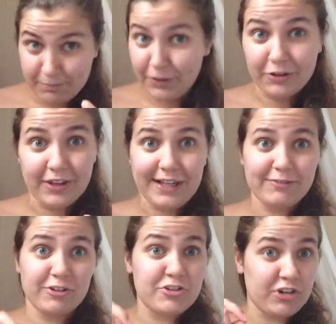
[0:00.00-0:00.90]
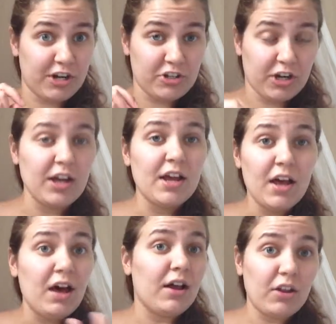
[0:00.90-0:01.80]
to build the infrastructure,
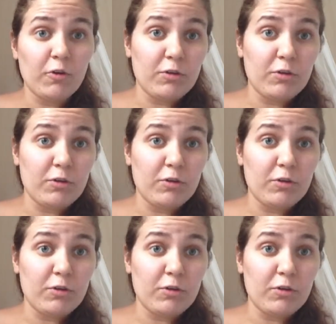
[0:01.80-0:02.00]
along